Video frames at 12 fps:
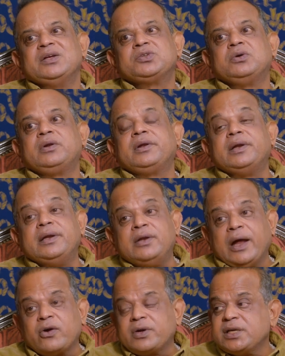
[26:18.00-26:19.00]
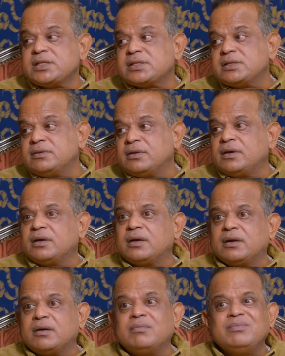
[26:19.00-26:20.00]
So doctors,
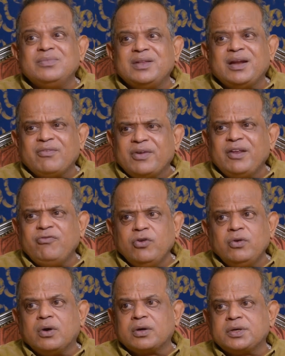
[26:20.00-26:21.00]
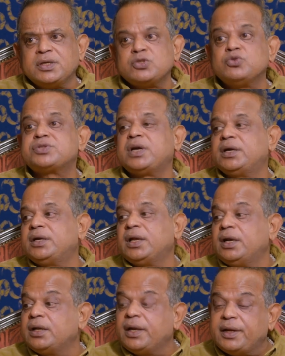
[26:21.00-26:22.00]
there are very few doctors who started
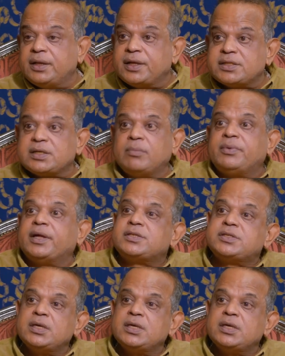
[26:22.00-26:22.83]
telling them there is some deaths.